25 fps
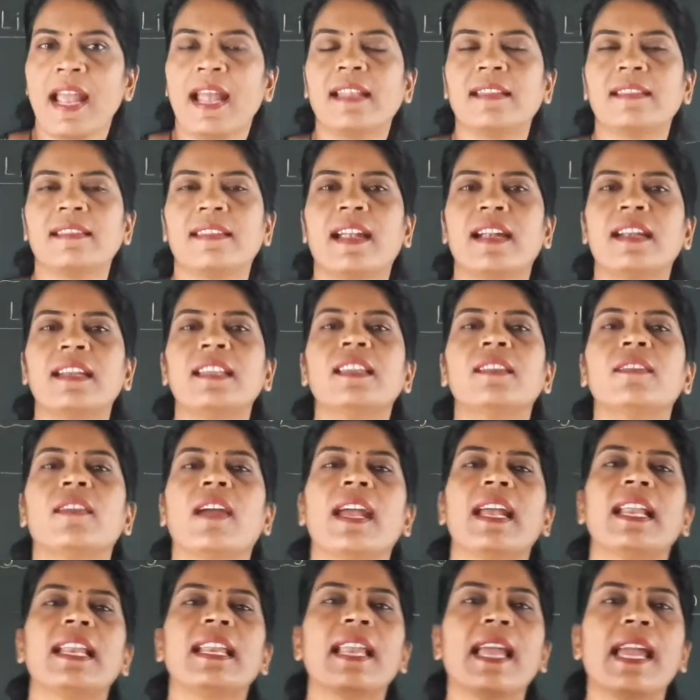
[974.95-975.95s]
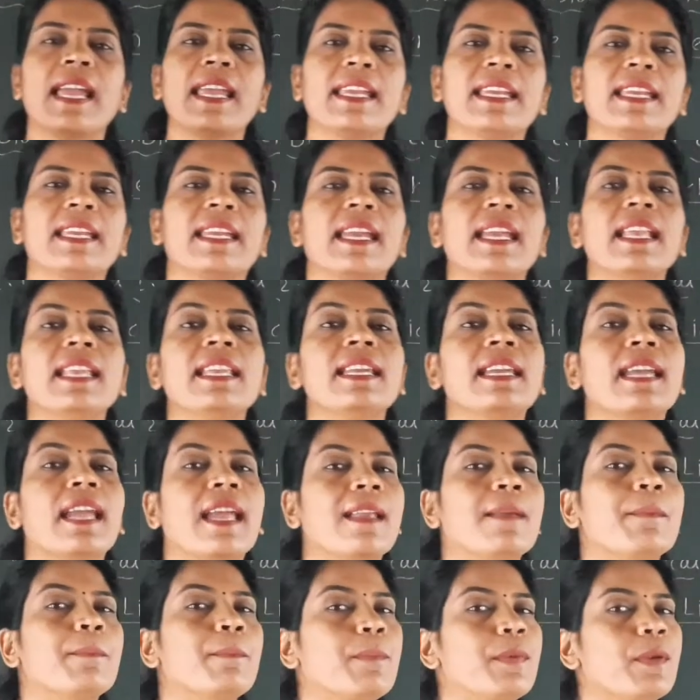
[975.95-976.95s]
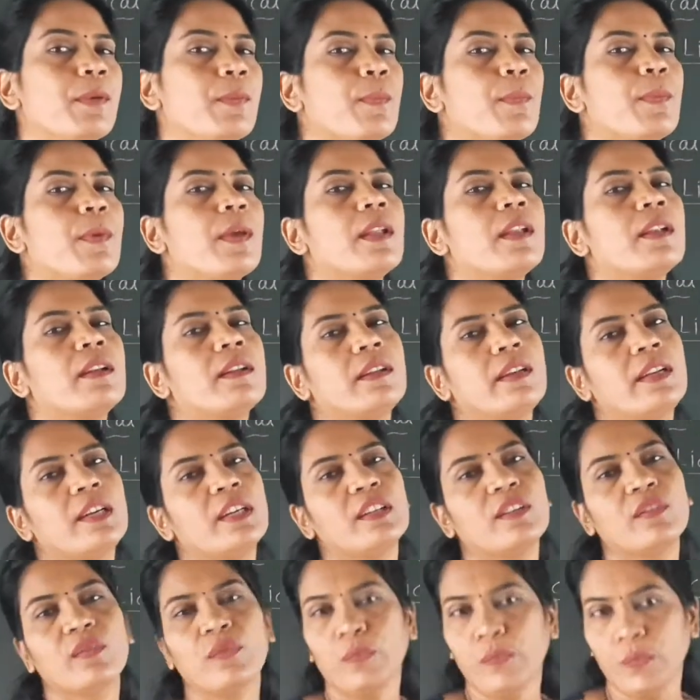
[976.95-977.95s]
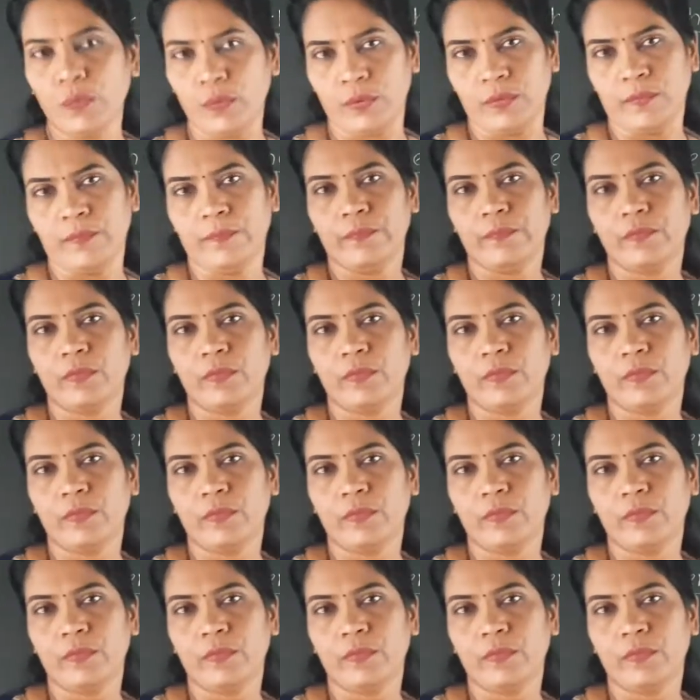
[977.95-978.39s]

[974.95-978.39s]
and that's why lichen can prepare its food.